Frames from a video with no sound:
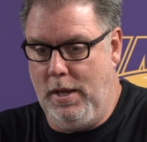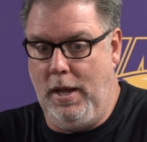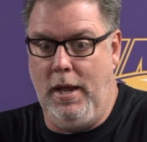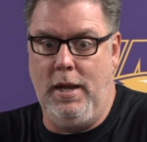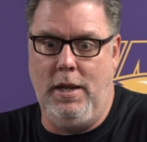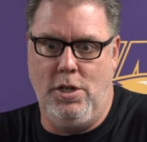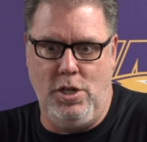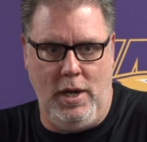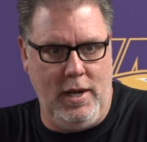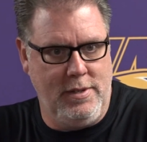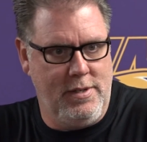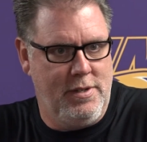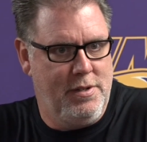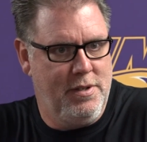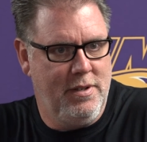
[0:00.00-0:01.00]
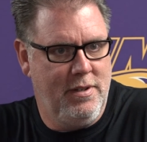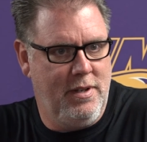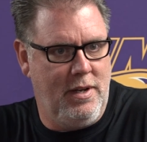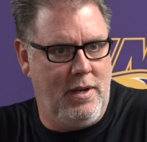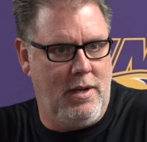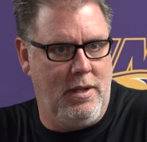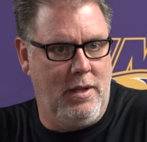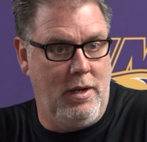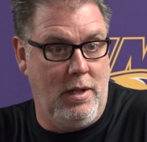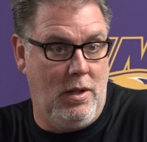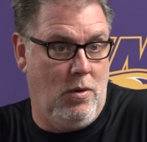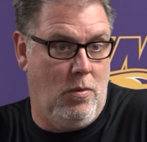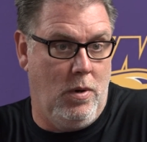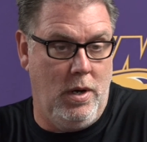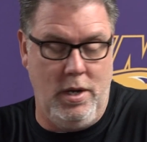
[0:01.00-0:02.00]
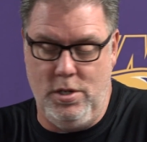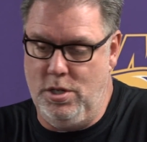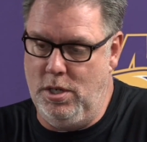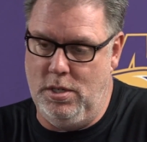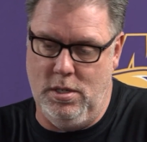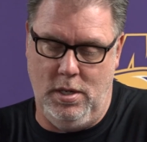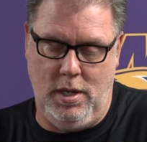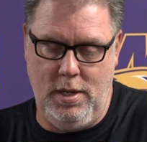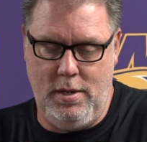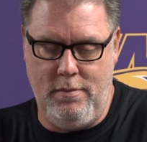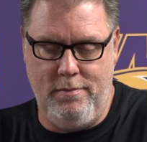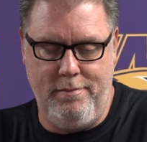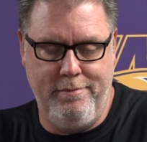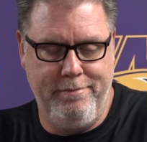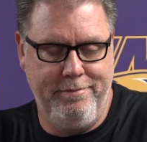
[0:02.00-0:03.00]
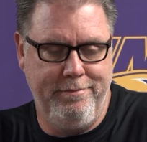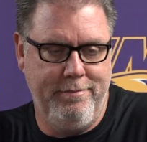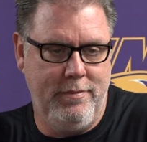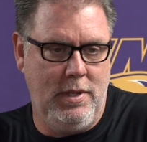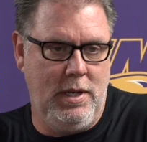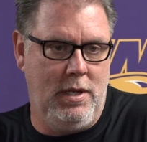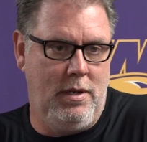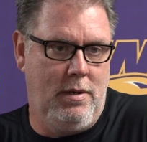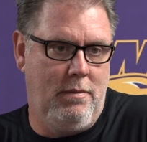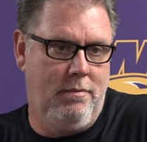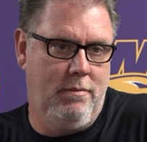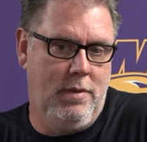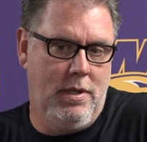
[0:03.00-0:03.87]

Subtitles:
any chances, let alone one, and she took it, and